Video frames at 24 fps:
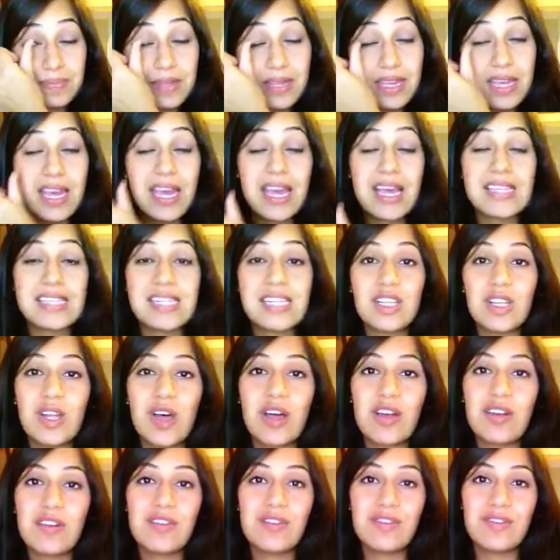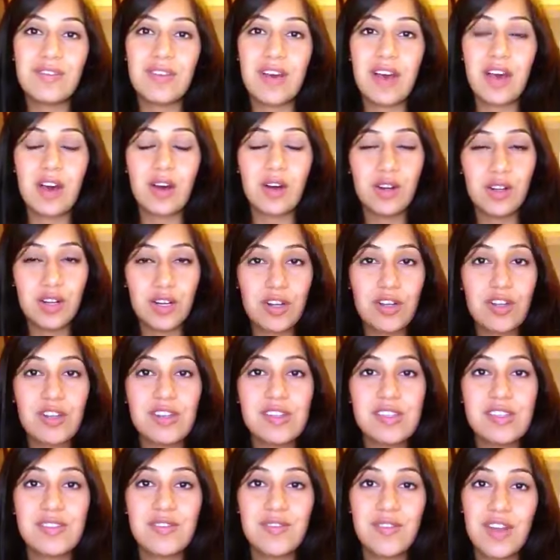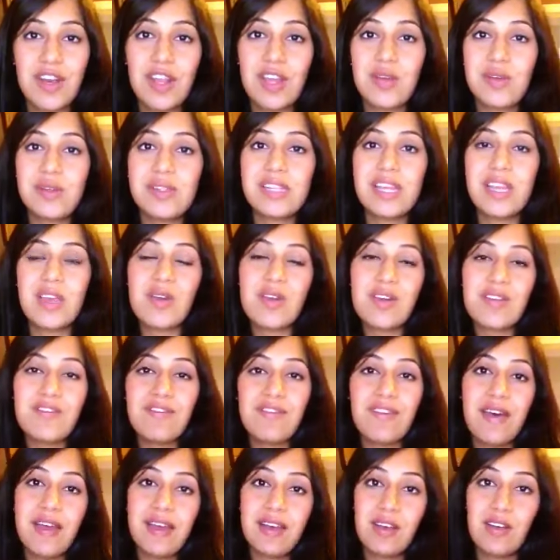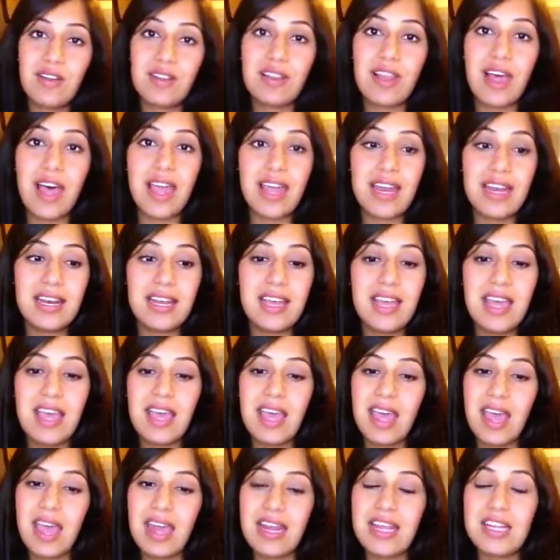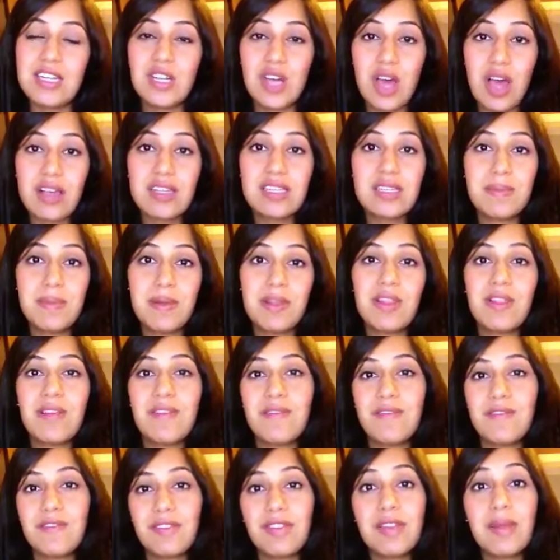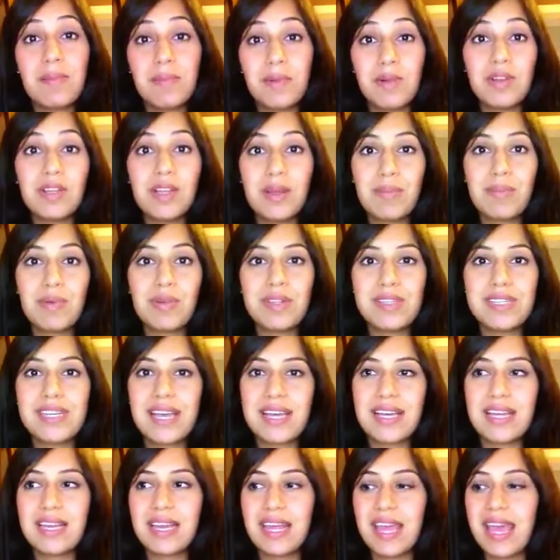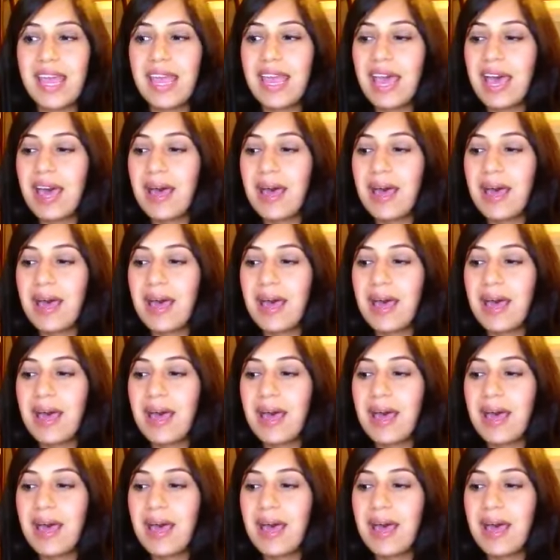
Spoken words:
He has a lot of articles and videos that you can find online, and he talks about the flipple nipple technique.